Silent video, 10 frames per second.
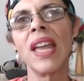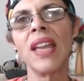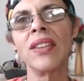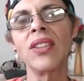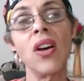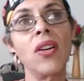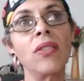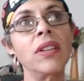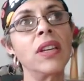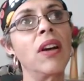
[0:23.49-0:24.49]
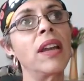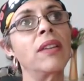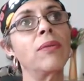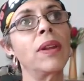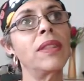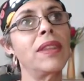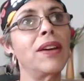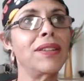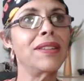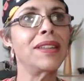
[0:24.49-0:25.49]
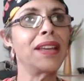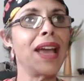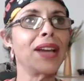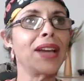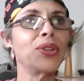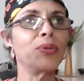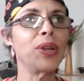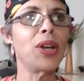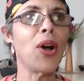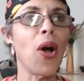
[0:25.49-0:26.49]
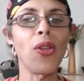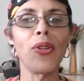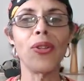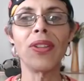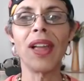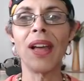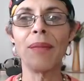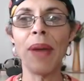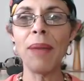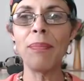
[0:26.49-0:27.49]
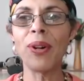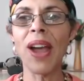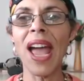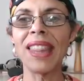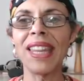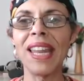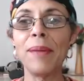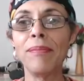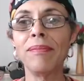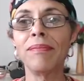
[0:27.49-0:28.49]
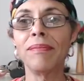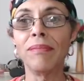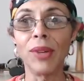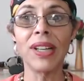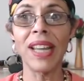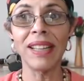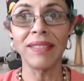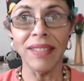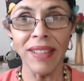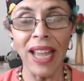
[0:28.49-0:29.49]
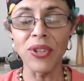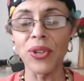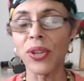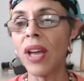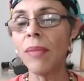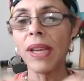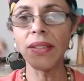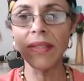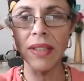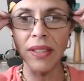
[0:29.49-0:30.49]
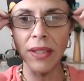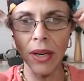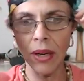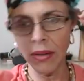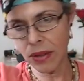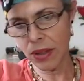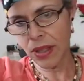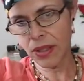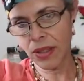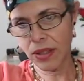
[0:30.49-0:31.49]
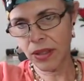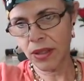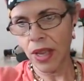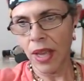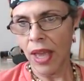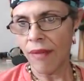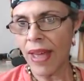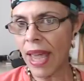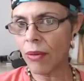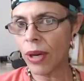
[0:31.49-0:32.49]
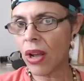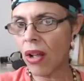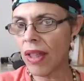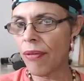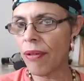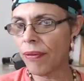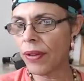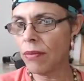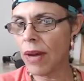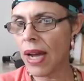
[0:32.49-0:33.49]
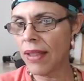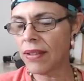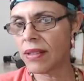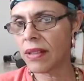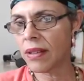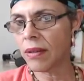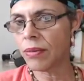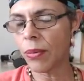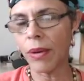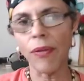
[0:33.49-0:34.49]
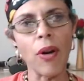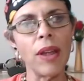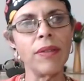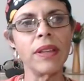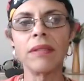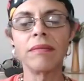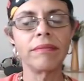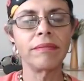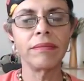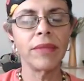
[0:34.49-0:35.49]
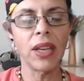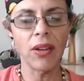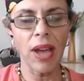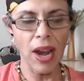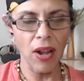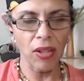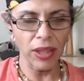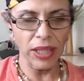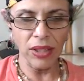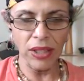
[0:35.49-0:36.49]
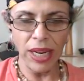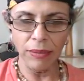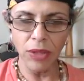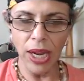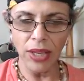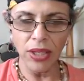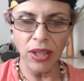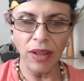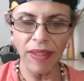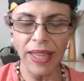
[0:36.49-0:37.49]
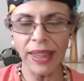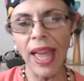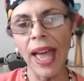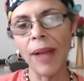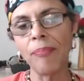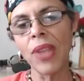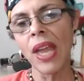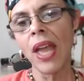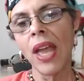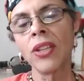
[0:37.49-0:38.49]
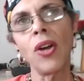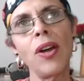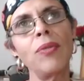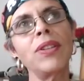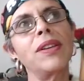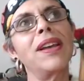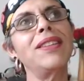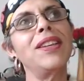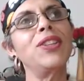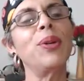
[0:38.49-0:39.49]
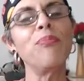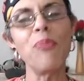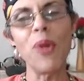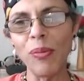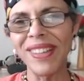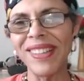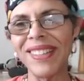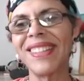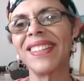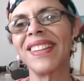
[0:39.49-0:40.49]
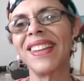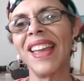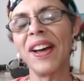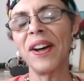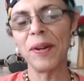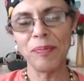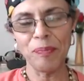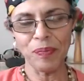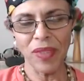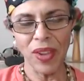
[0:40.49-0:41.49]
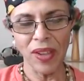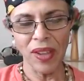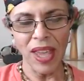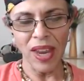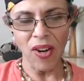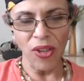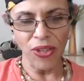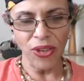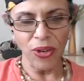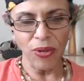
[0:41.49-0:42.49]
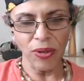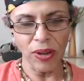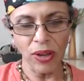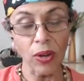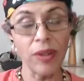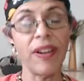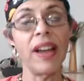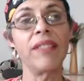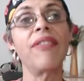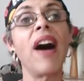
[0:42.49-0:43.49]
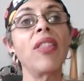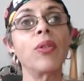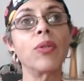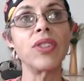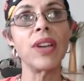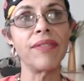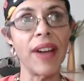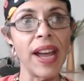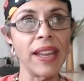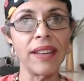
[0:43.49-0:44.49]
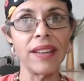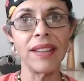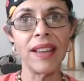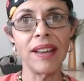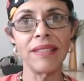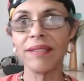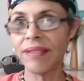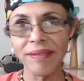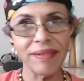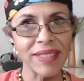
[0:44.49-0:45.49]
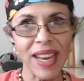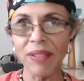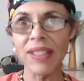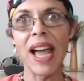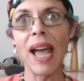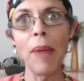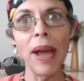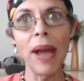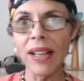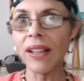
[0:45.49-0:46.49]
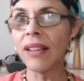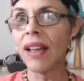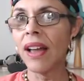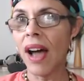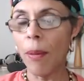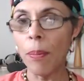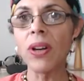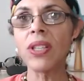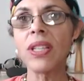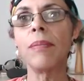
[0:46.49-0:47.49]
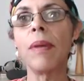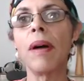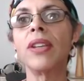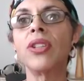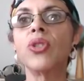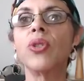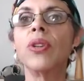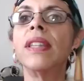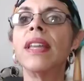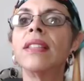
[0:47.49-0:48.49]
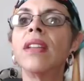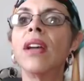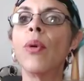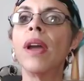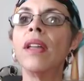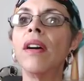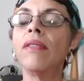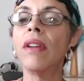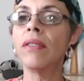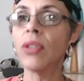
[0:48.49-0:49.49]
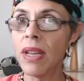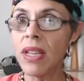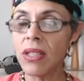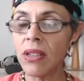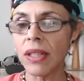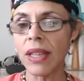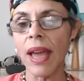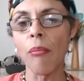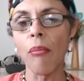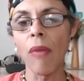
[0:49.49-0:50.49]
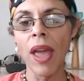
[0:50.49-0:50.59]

So, I went there and the actual recall paper had the name Mark Angelo Cummings because, I've had that recall now for a few months. So before I even, I had all the legal name change and stuff like that. So I was a teaching moment and also glorifying Father, which I find that every time I tell a person about my story, that's a way to minister to them.